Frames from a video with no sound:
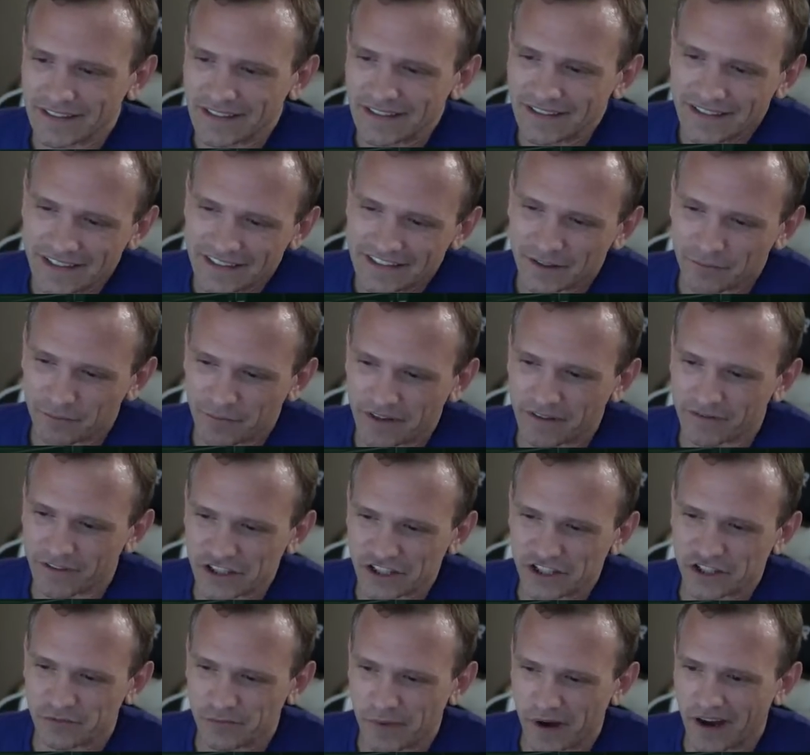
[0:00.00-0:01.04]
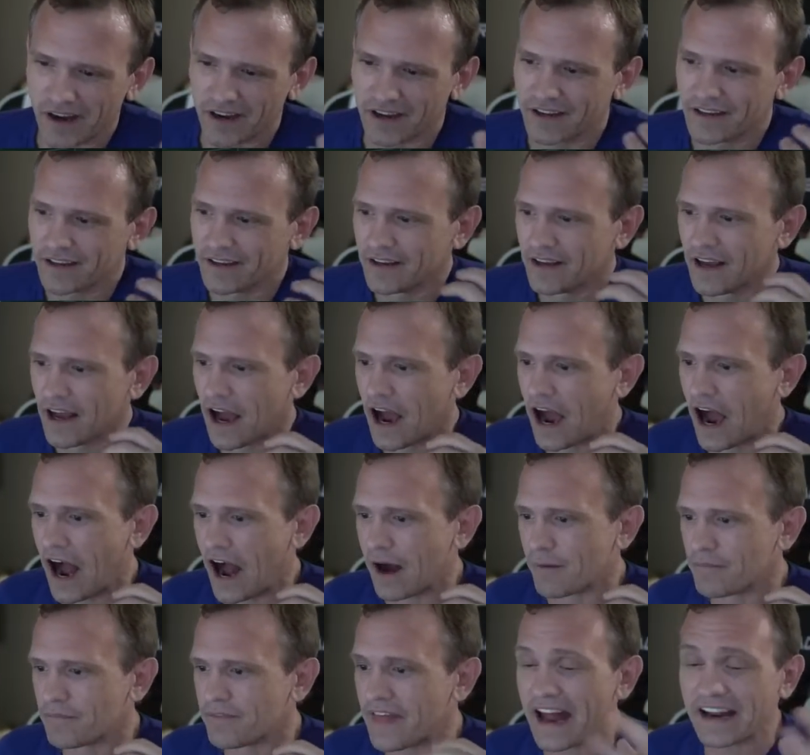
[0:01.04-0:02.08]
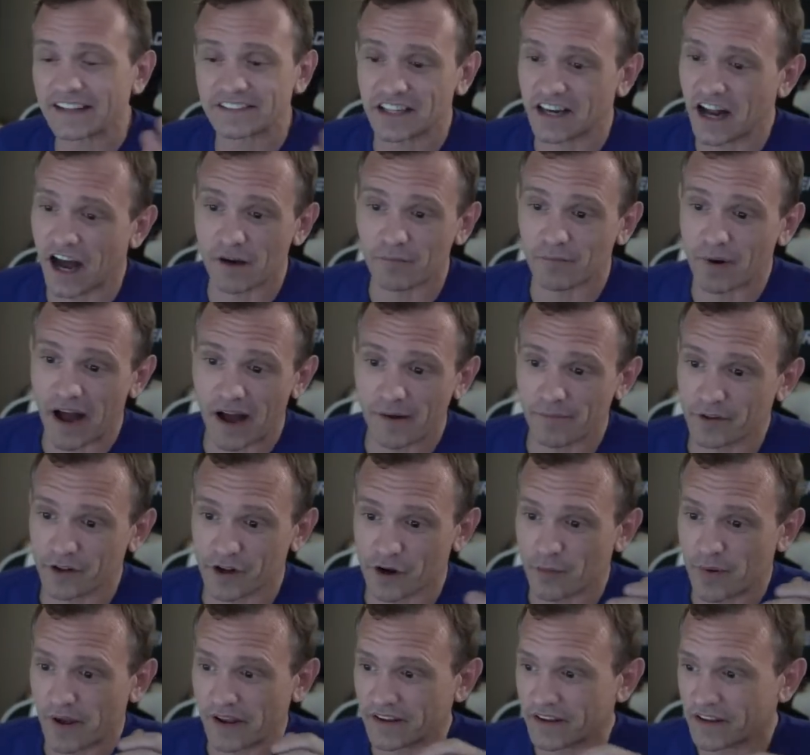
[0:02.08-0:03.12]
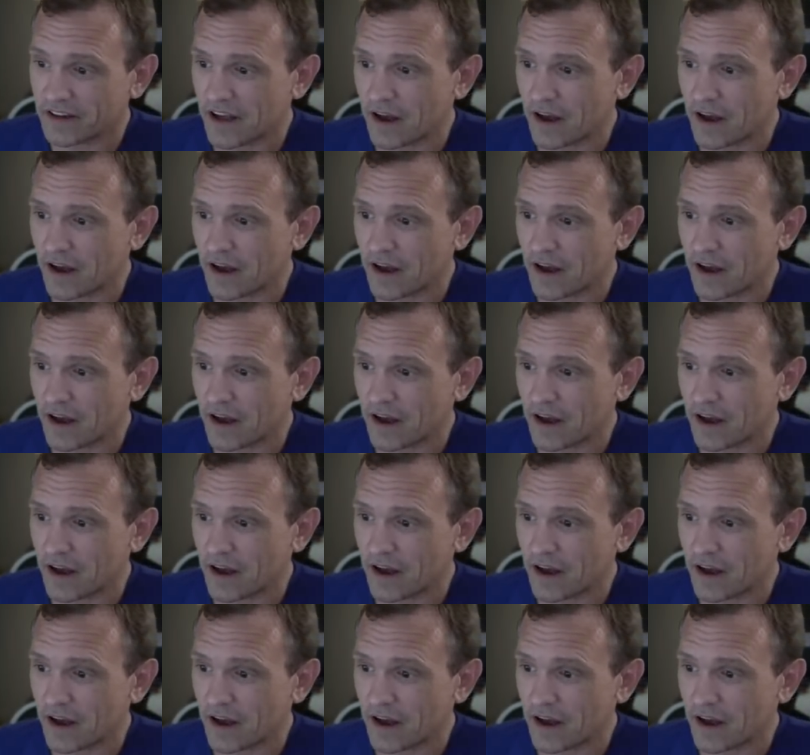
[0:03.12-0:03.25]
I think he's a bit of a schmuck. That is an unpopular opinion